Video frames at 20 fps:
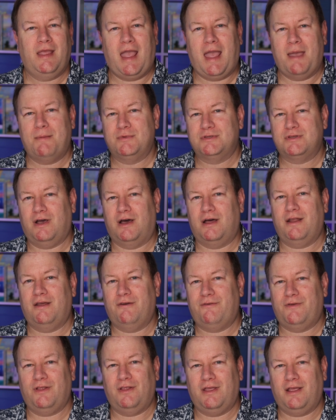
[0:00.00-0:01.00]
Amazon
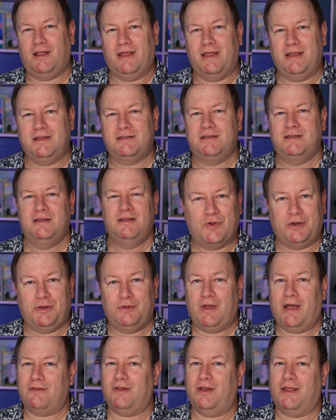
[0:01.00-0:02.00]
affiliate links. So I
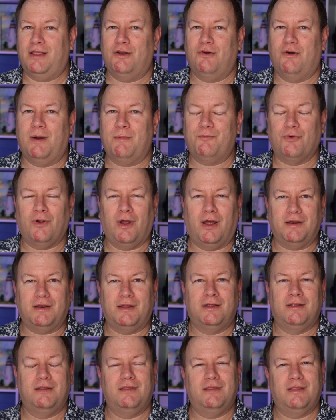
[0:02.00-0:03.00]
do have to let you know up front
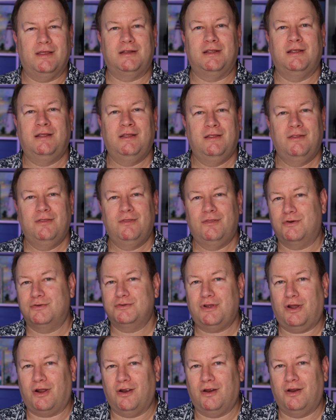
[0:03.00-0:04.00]
that
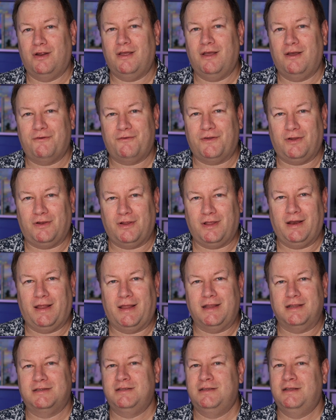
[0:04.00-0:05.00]
those are affiliate
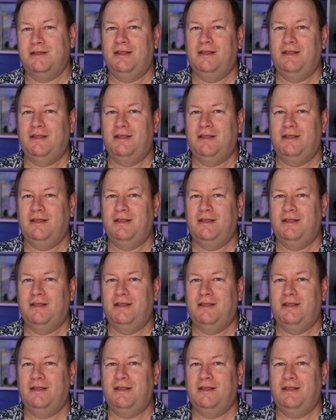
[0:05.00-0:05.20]
links.